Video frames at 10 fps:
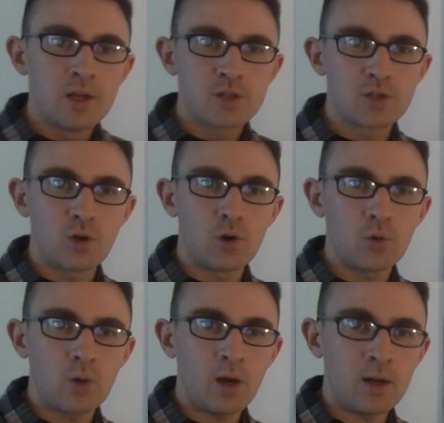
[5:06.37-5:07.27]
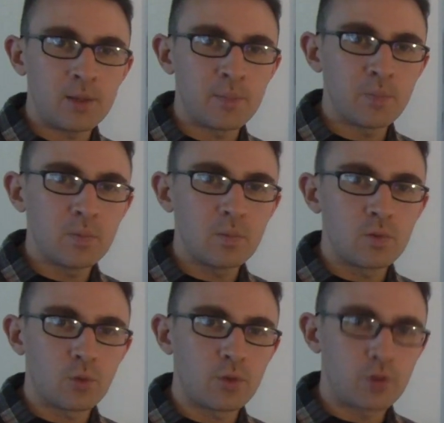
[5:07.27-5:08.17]
So
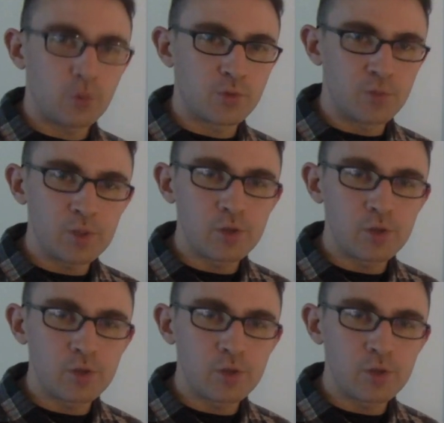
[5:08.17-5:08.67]
there was really